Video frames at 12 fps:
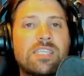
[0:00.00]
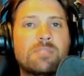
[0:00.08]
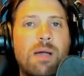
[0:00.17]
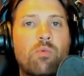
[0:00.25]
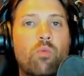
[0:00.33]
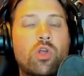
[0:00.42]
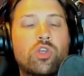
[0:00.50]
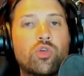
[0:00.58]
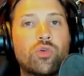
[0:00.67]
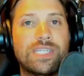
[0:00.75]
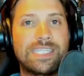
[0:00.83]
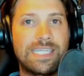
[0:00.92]
is my one
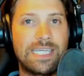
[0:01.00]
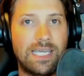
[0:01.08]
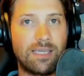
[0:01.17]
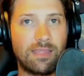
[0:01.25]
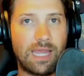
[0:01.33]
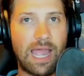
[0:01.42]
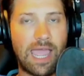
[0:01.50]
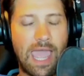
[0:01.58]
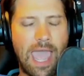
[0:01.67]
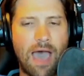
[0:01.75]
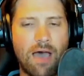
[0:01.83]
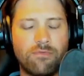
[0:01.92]
critique that I
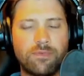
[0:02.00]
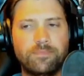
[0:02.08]
have,